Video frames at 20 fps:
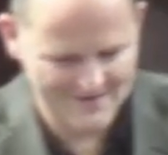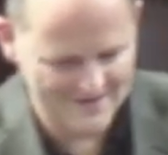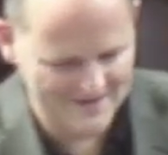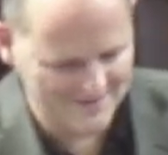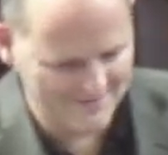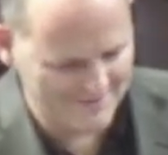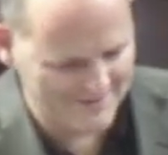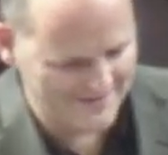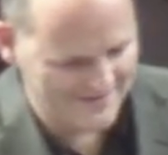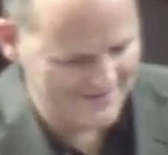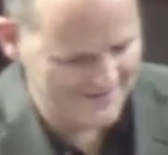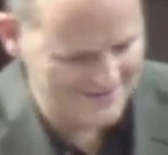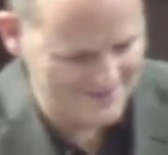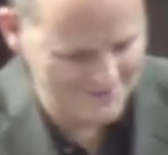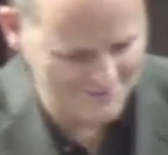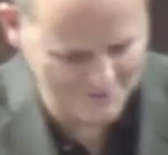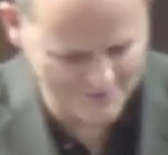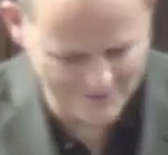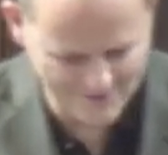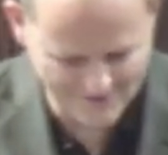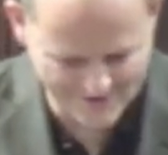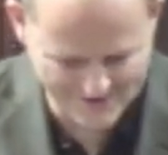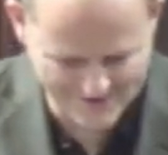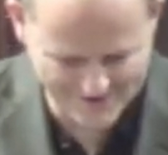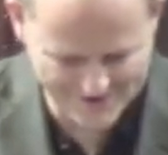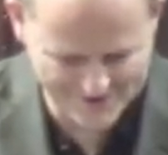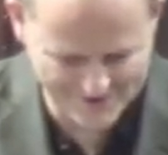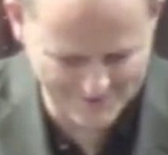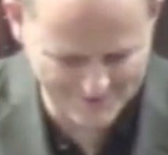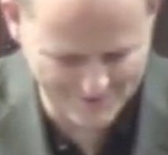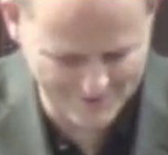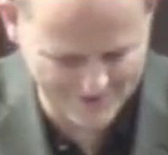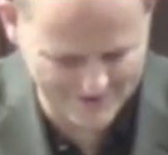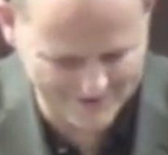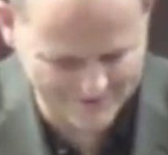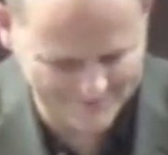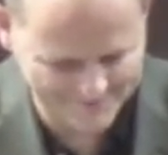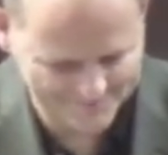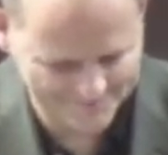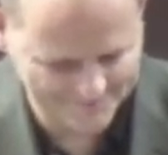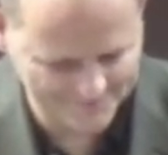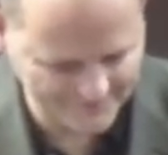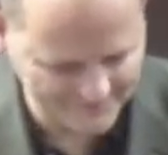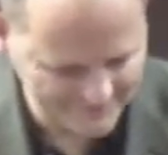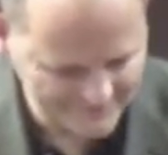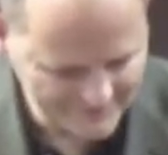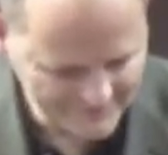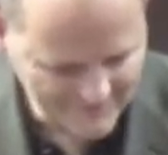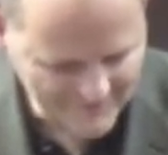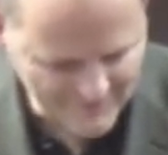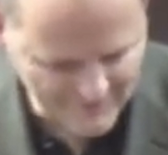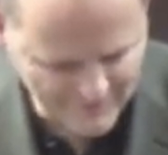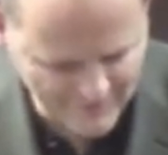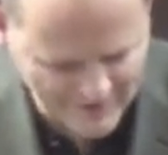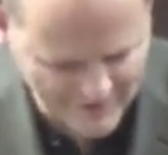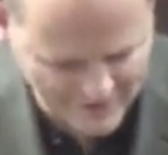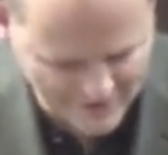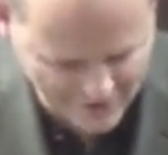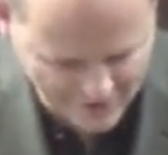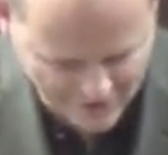Amen. Let's bow our heads in prayer. Father